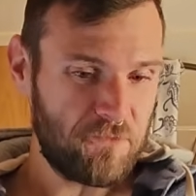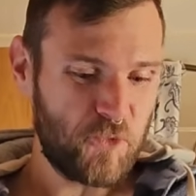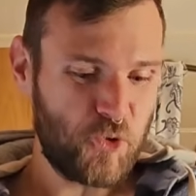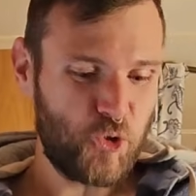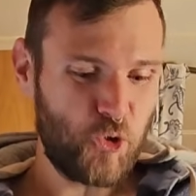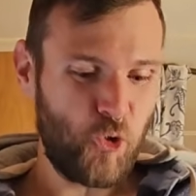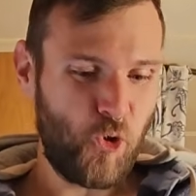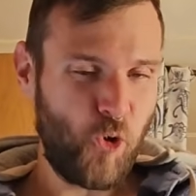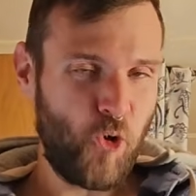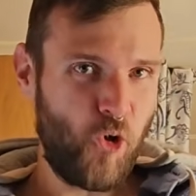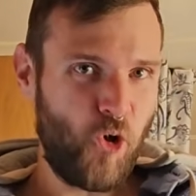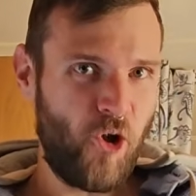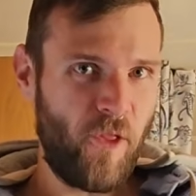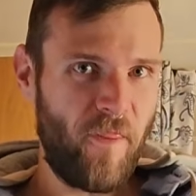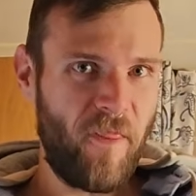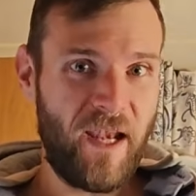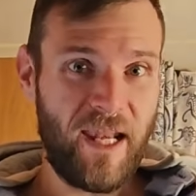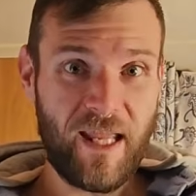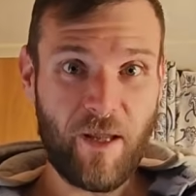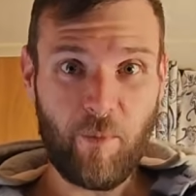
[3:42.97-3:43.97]
So
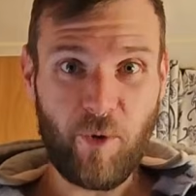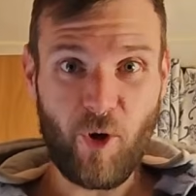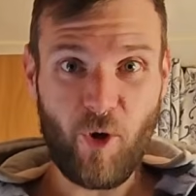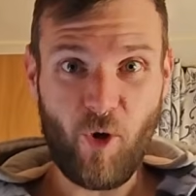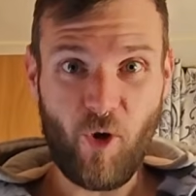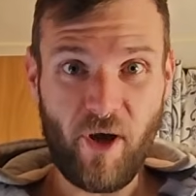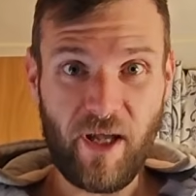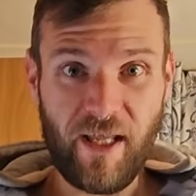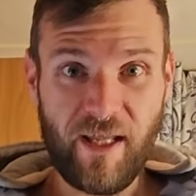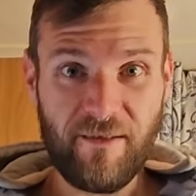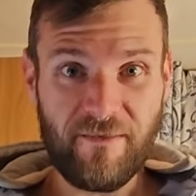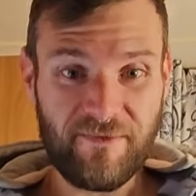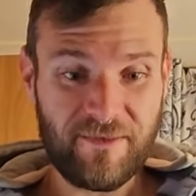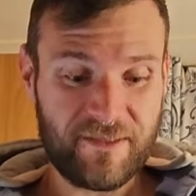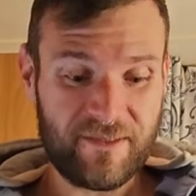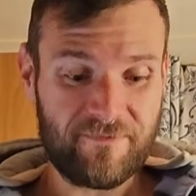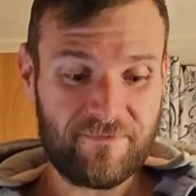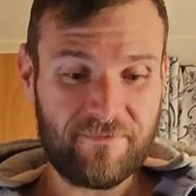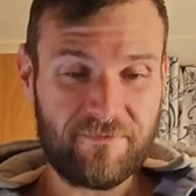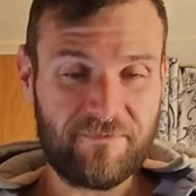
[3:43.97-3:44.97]
the link below
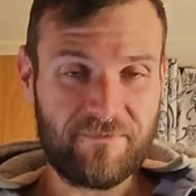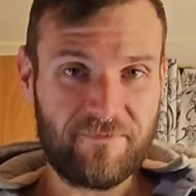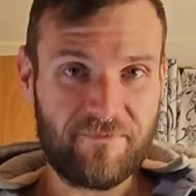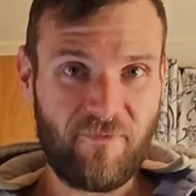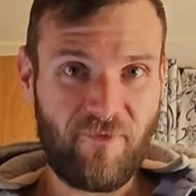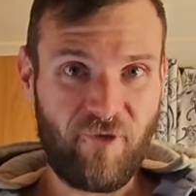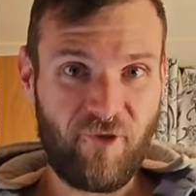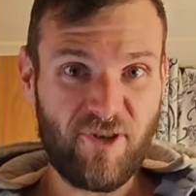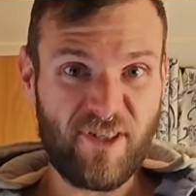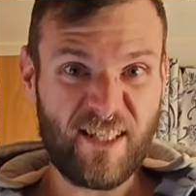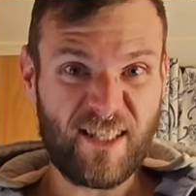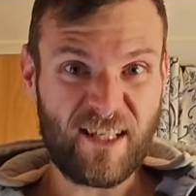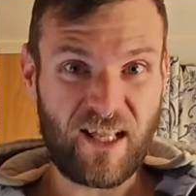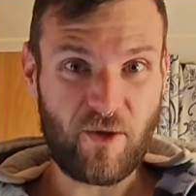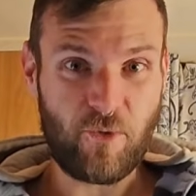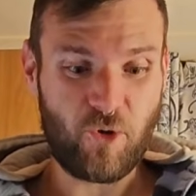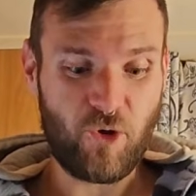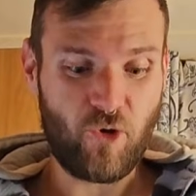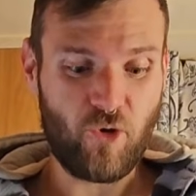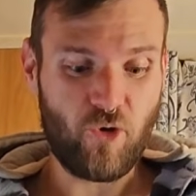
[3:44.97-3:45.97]
for a
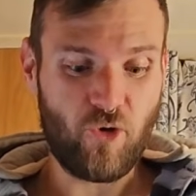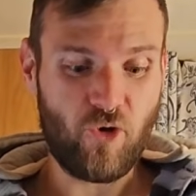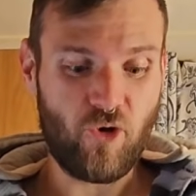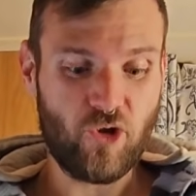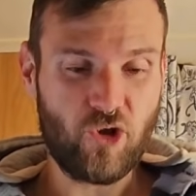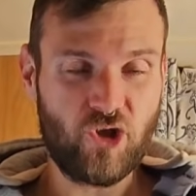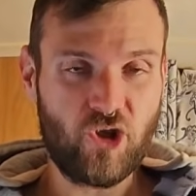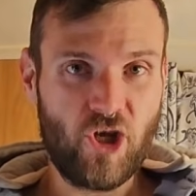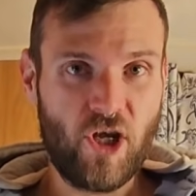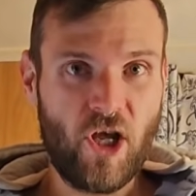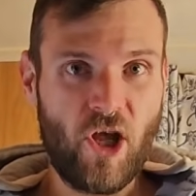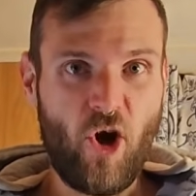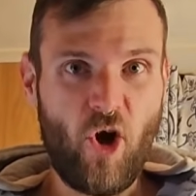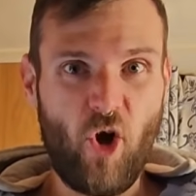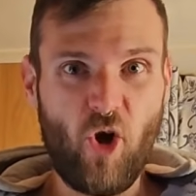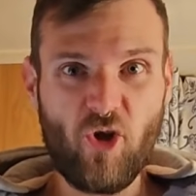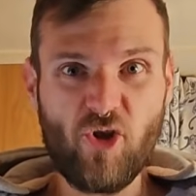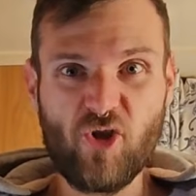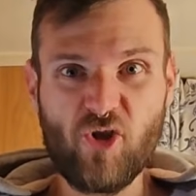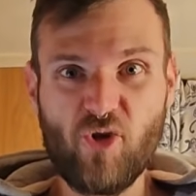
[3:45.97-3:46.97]
discount code.
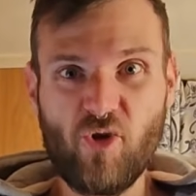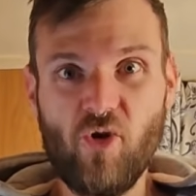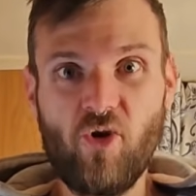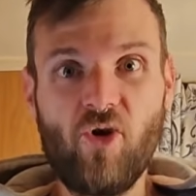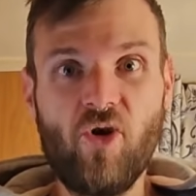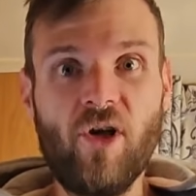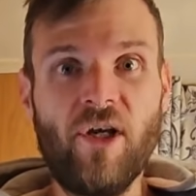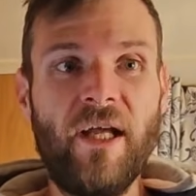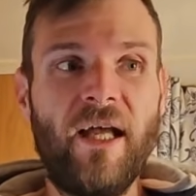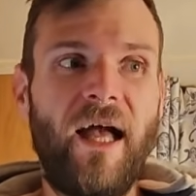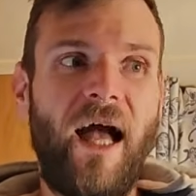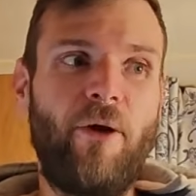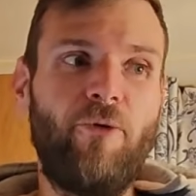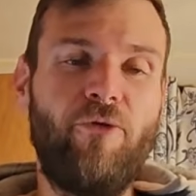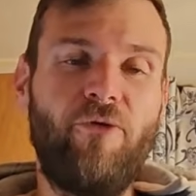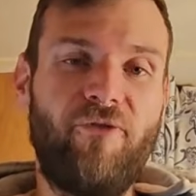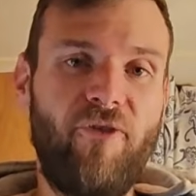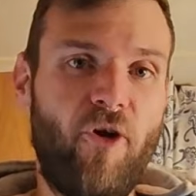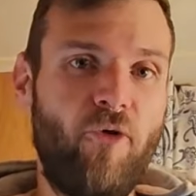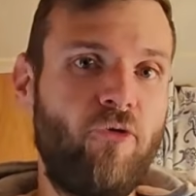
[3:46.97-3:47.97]
Also a
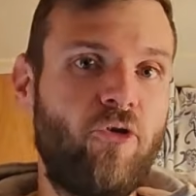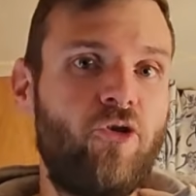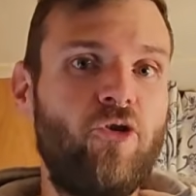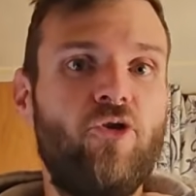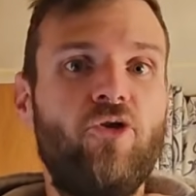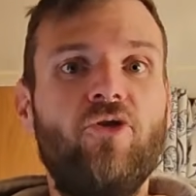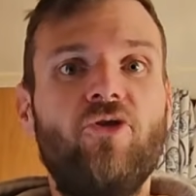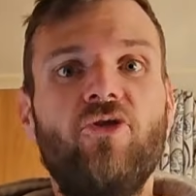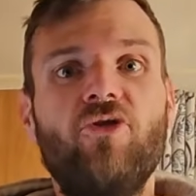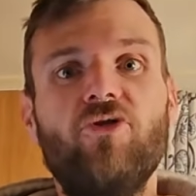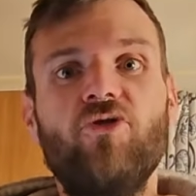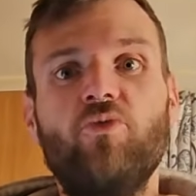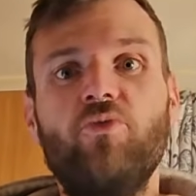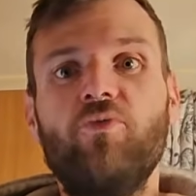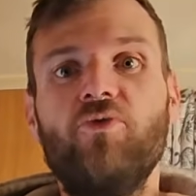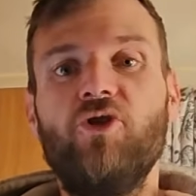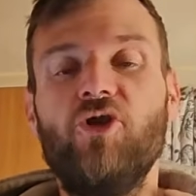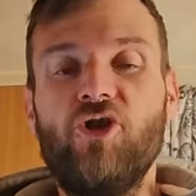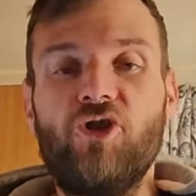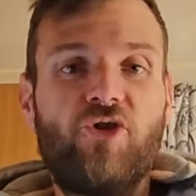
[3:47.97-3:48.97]
referral code,
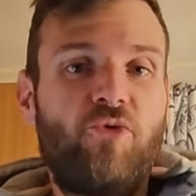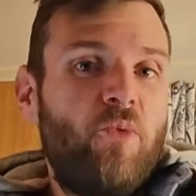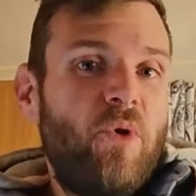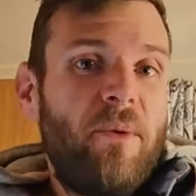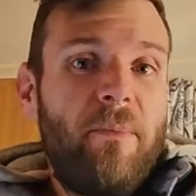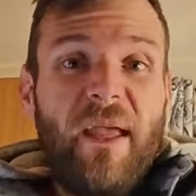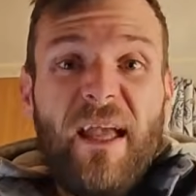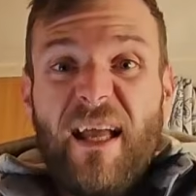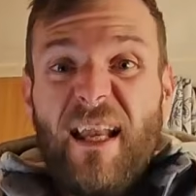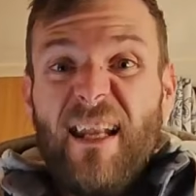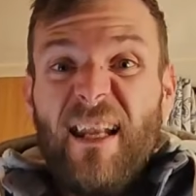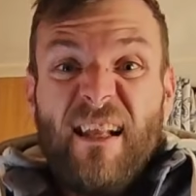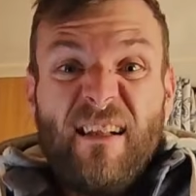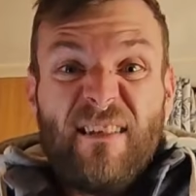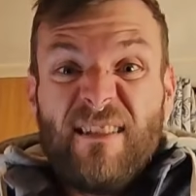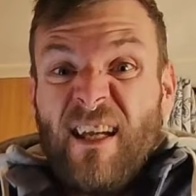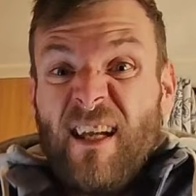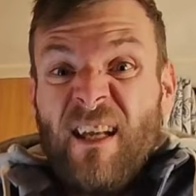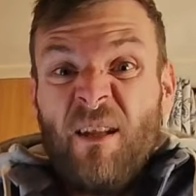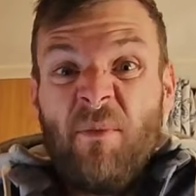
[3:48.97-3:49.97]
just we make a little
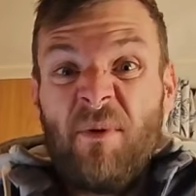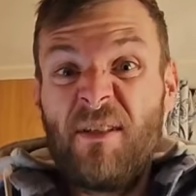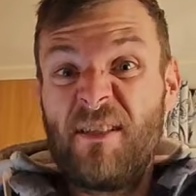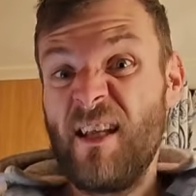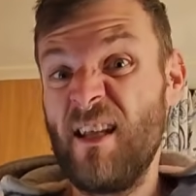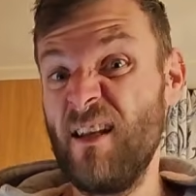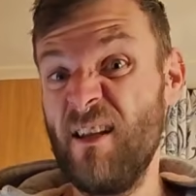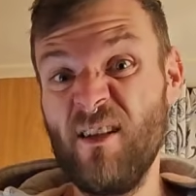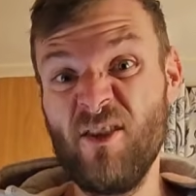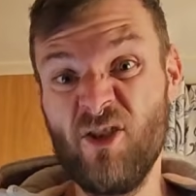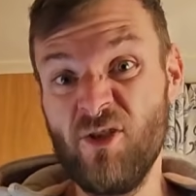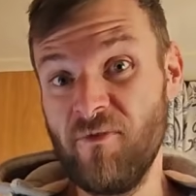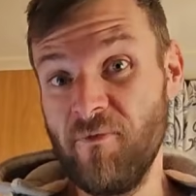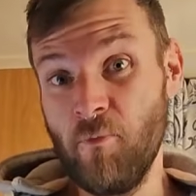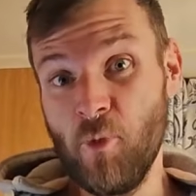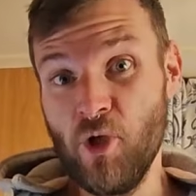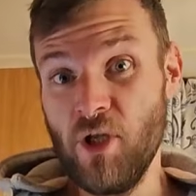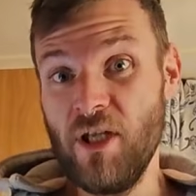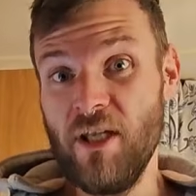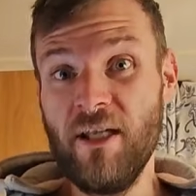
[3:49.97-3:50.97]
tiny percentage of
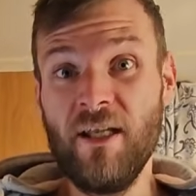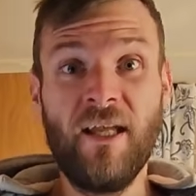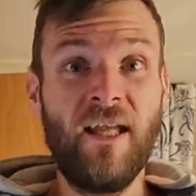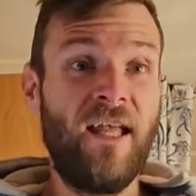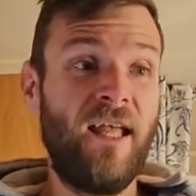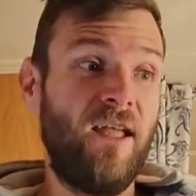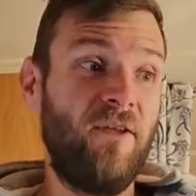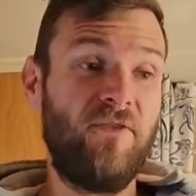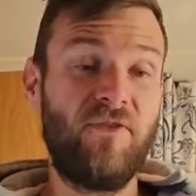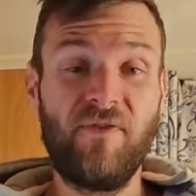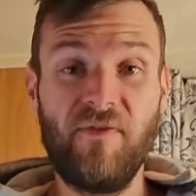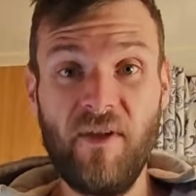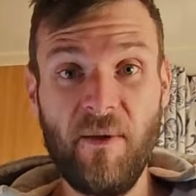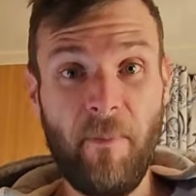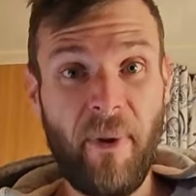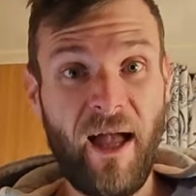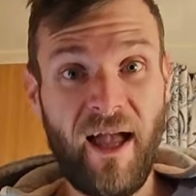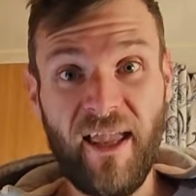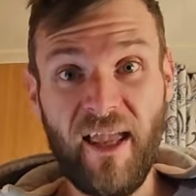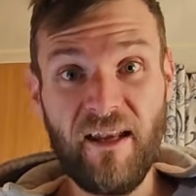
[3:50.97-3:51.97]
money if you
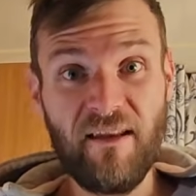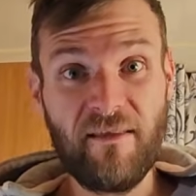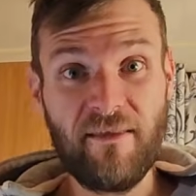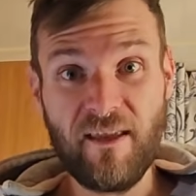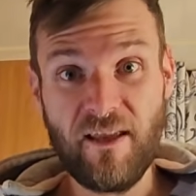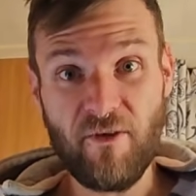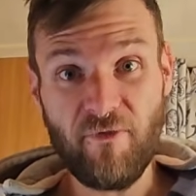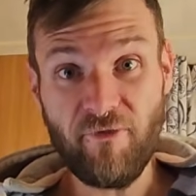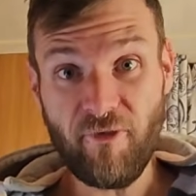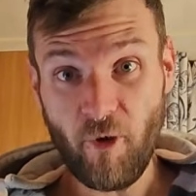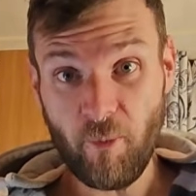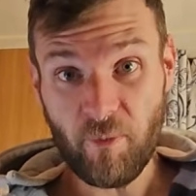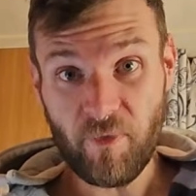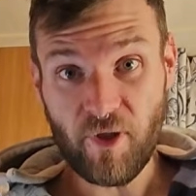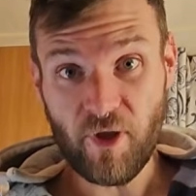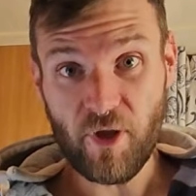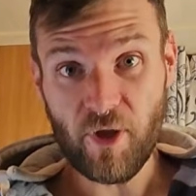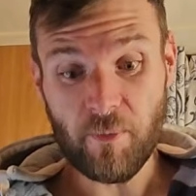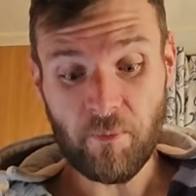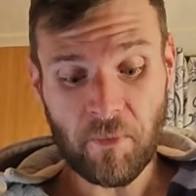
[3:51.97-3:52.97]
buy anything from
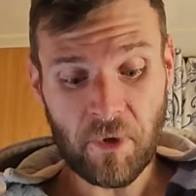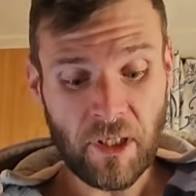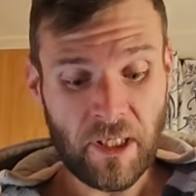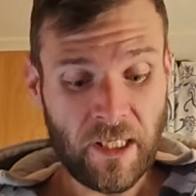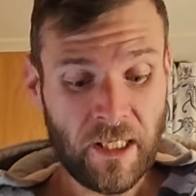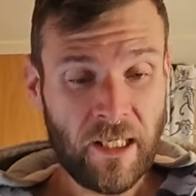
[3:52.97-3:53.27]
them.